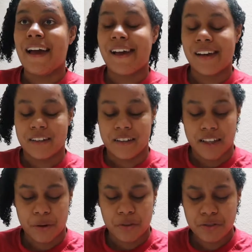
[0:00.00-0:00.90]
and
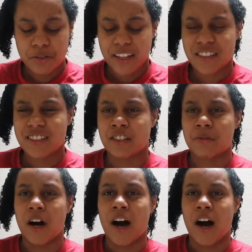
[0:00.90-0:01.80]
they would do like this
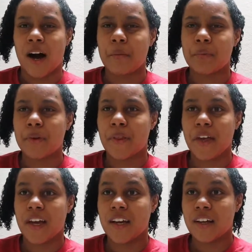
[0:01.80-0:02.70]
little hop
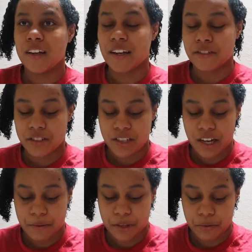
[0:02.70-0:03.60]
thing every
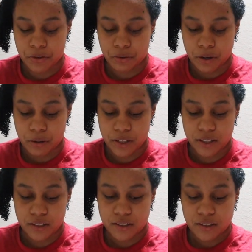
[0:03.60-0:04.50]
time they would throw
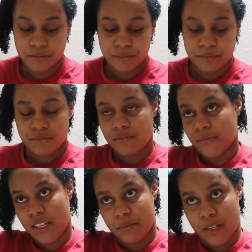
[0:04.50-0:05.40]
it,
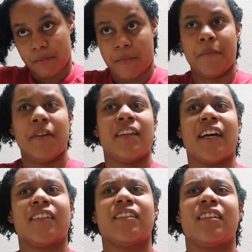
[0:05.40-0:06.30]
and I'm like, maybe
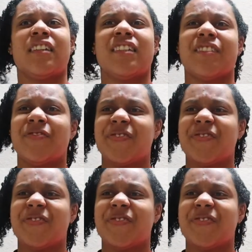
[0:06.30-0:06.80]
that's the,